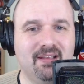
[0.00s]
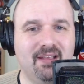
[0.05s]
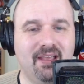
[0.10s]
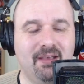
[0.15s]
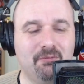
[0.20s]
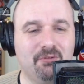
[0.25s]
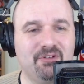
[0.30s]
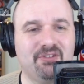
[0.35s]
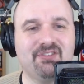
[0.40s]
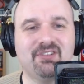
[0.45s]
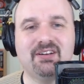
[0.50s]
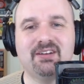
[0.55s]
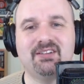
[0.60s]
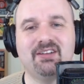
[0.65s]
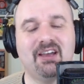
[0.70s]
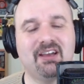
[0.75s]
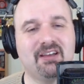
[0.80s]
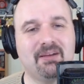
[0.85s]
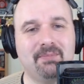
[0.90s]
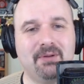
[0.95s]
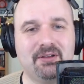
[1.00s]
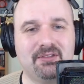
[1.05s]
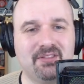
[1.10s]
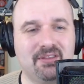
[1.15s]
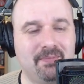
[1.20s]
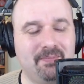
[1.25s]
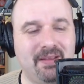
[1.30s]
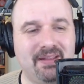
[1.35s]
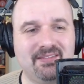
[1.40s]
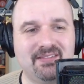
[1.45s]
And we're just going to talk about
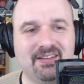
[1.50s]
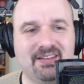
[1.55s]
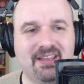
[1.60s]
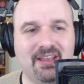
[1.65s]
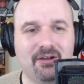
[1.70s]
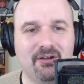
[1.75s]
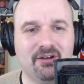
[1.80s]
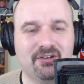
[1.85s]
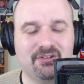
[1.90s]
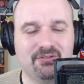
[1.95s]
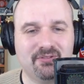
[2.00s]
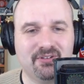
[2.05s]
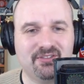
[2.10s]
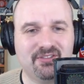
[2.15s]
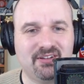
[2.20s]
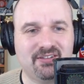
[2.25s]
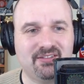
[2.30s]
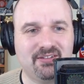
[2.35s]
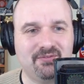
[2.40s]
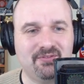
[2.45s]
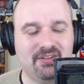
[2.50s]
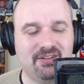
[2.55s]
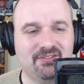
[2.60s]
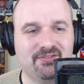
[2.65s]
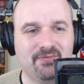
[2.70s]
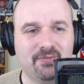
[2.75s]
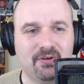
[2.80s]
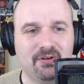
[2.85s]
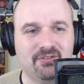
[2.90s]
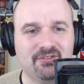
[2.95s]
the basic characteristics of this
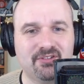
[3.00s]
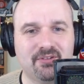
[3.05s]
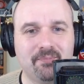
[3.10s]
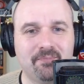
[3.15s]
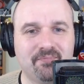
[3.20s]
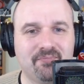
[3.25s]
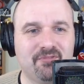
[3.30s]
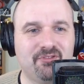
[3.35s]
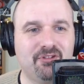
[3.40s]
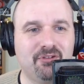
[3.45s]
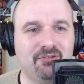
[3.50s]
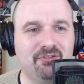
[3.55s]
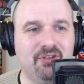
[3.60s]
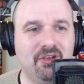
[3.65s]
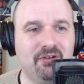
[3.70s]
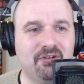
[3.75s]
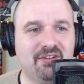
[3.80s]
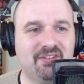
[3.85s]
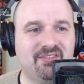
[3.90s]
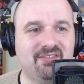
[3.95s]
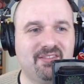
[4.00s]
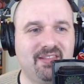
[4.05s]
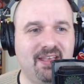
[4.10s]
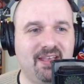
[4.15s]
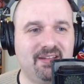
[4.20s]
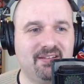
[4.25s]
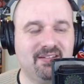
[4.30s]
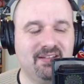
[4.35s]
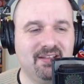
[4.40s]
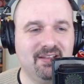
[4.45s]
first. So you'll notice
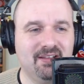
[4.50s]
that